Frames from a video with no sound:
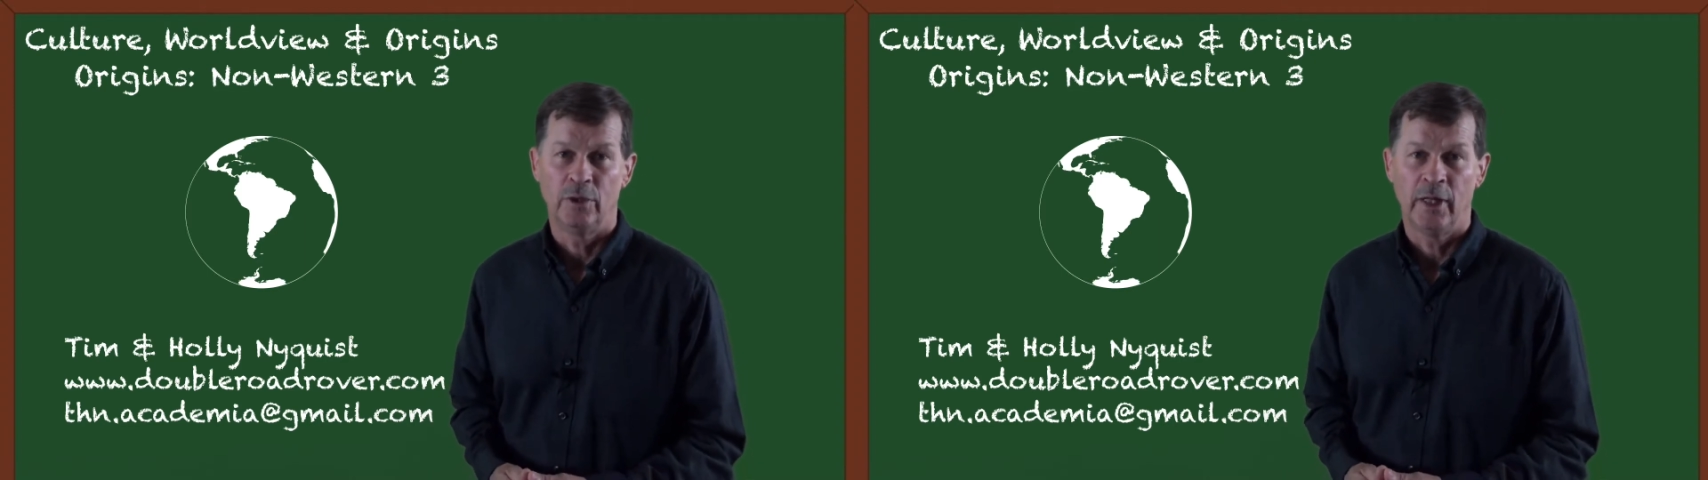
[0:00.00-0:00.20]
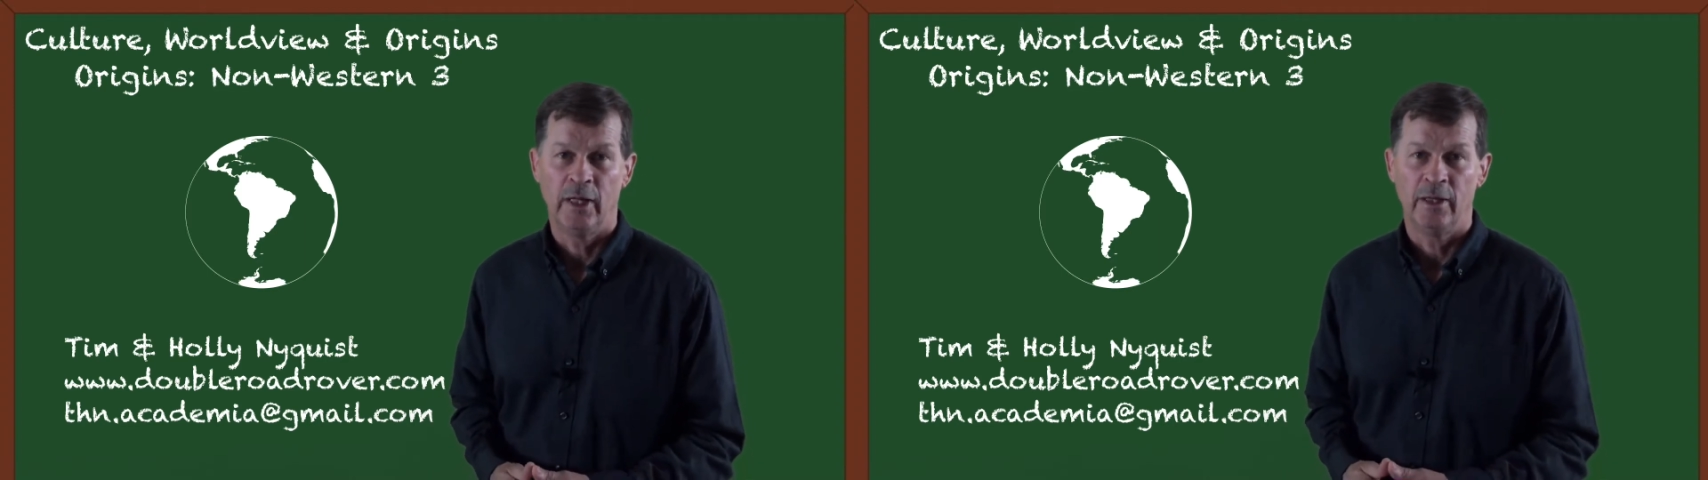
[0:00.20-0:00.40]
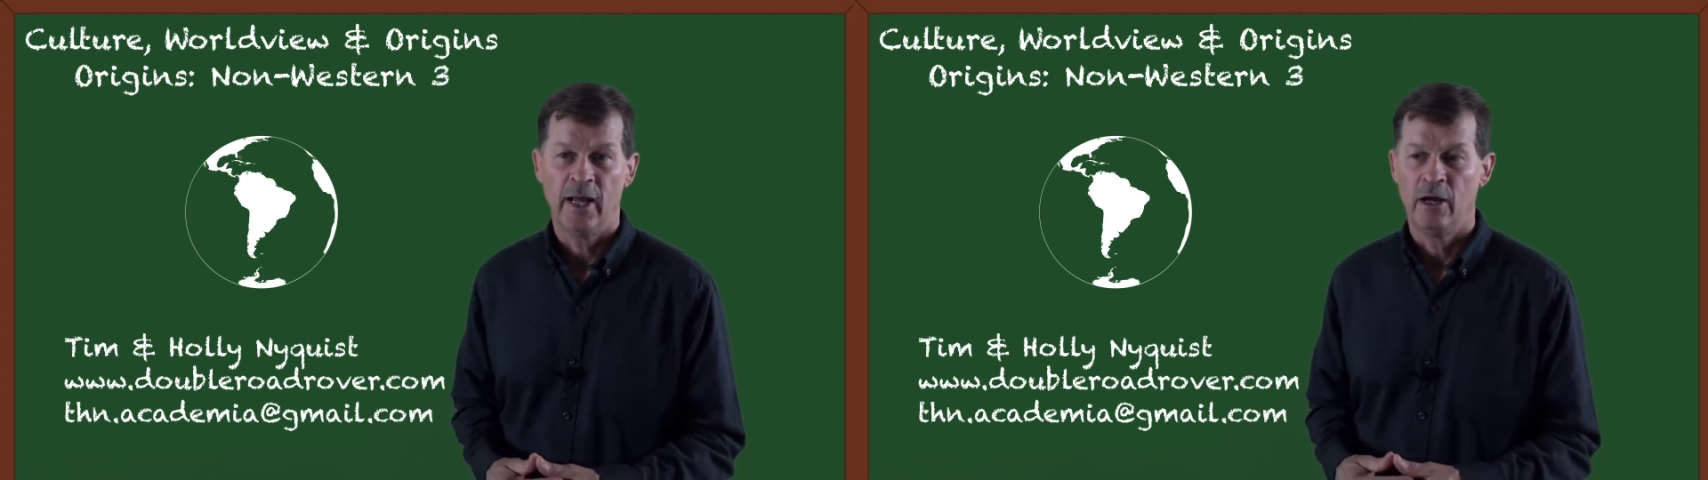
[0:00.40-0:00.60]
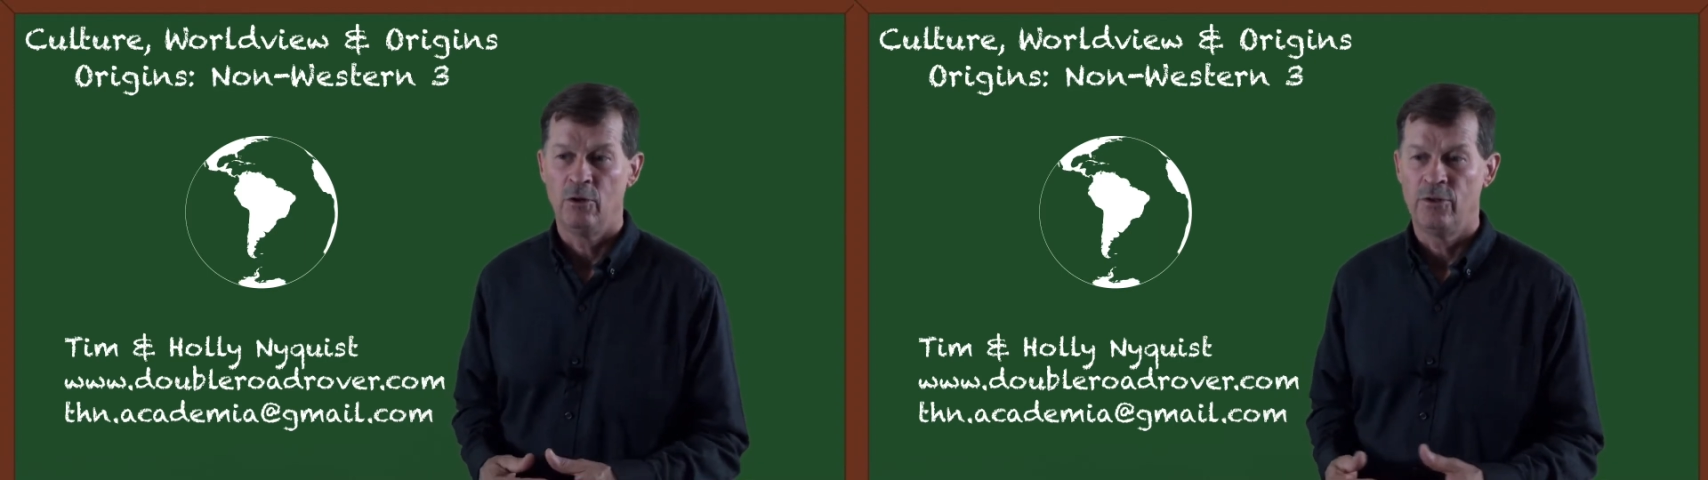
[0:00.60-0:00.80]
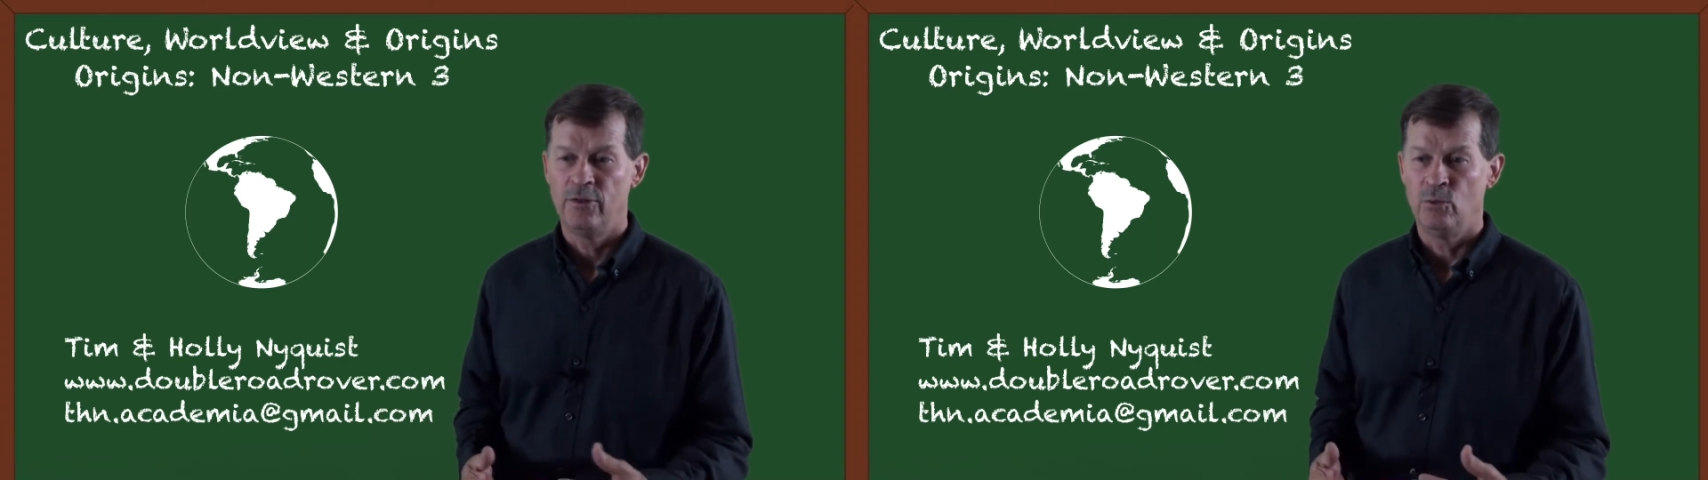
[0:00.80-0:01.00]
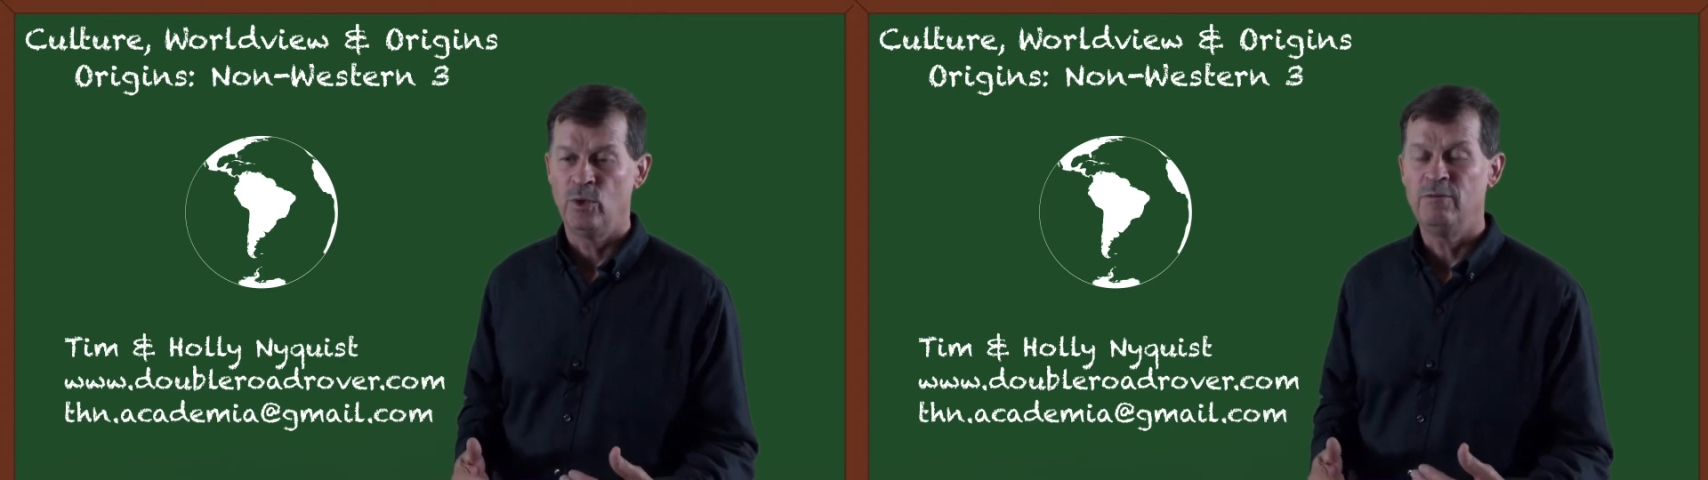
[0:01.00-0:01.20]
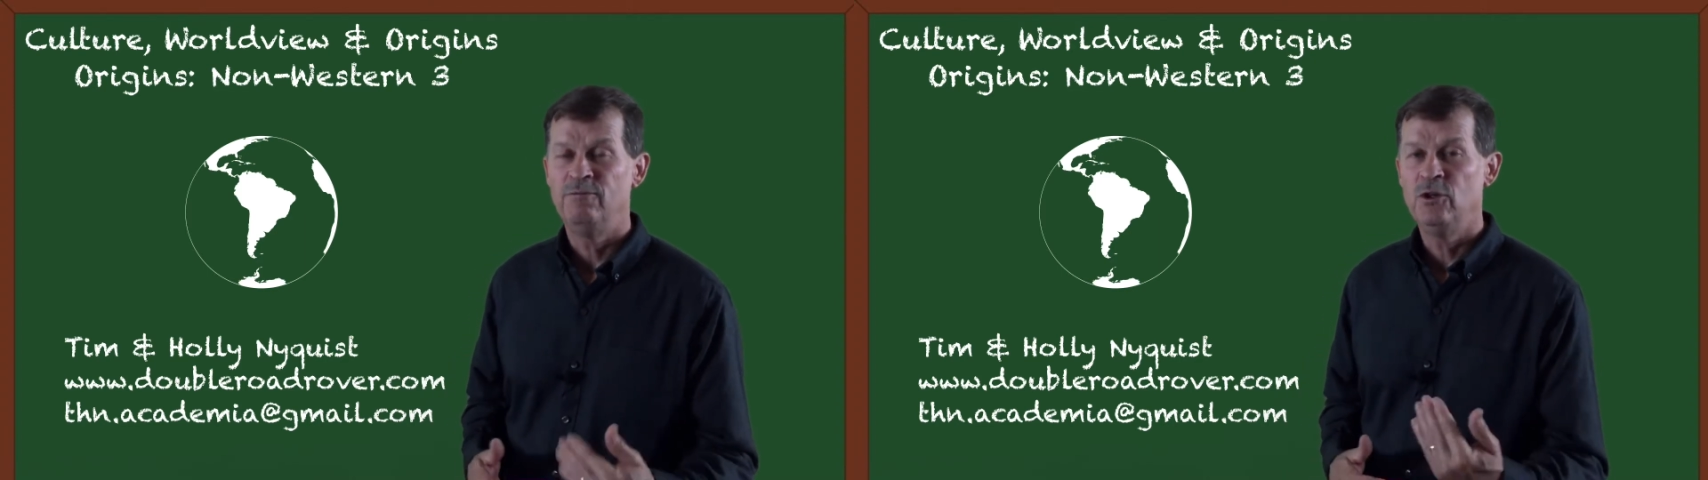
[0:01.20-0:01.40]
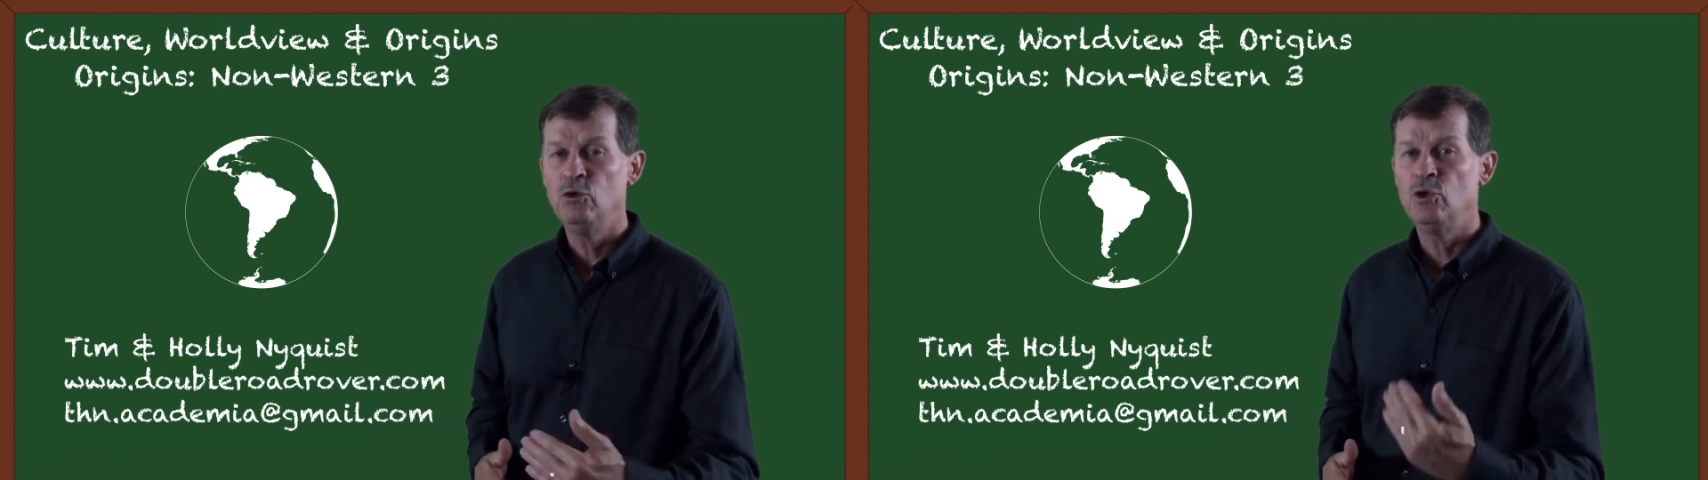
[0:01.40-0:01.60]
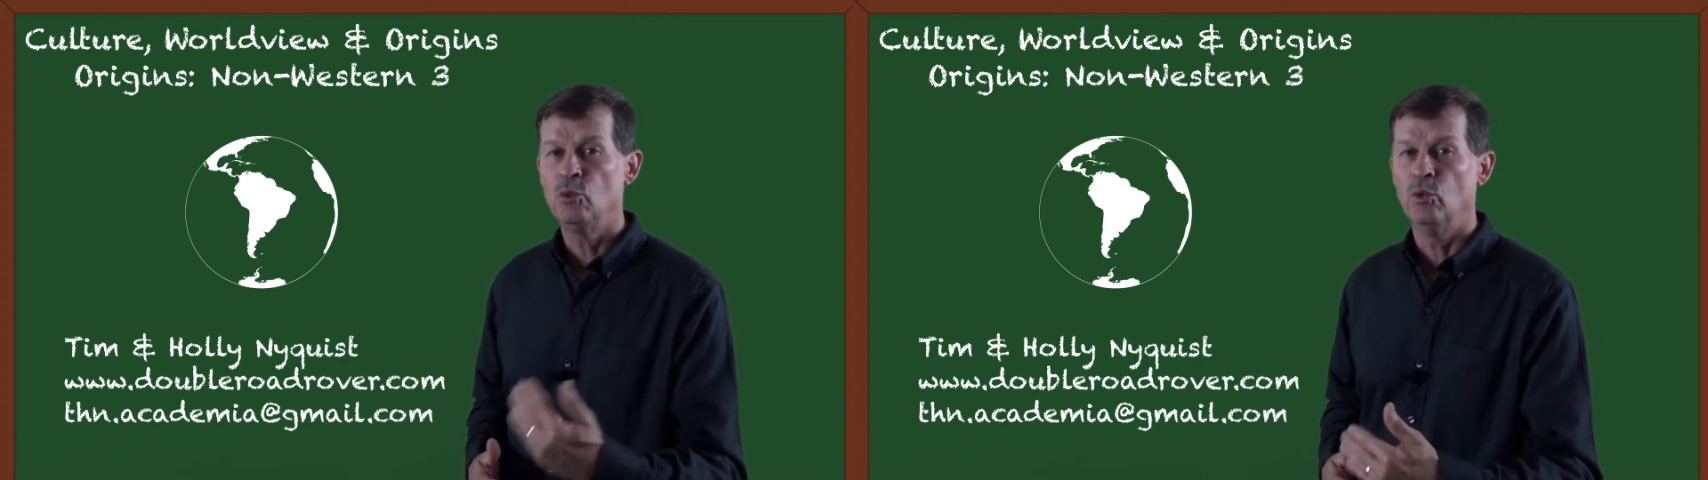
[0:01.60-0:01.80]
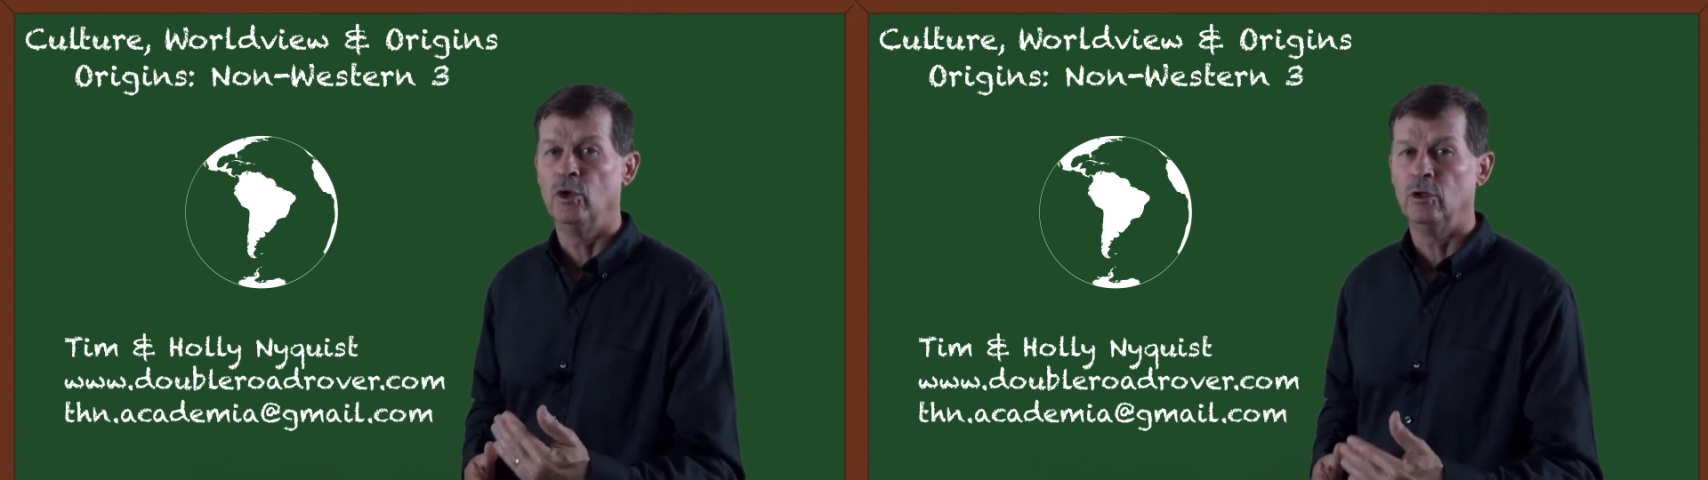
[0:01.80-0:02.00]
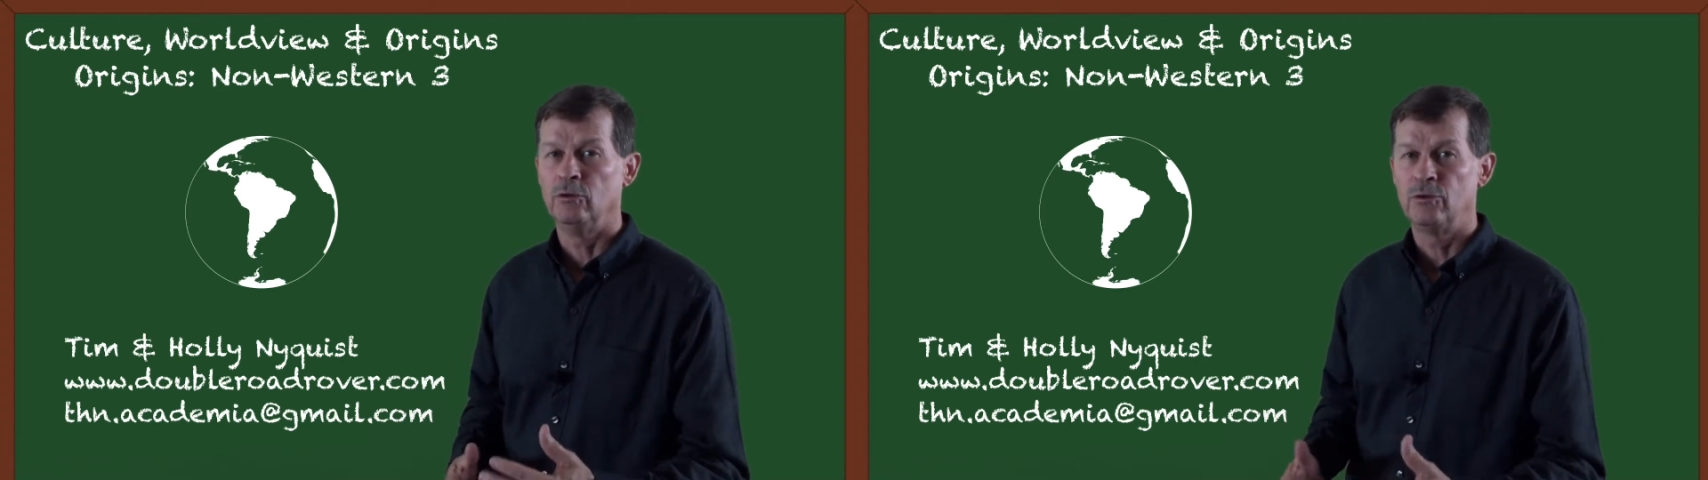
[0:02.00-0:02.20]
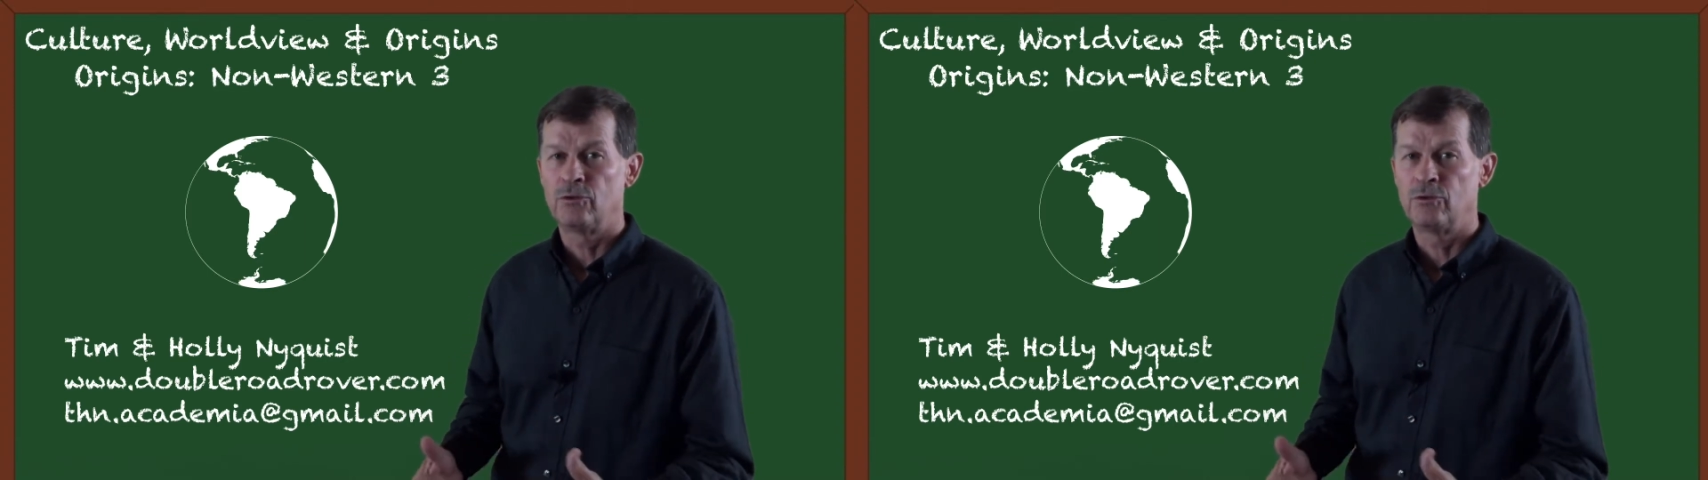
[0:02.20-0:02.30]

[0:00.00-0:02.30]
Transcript: and how we view the world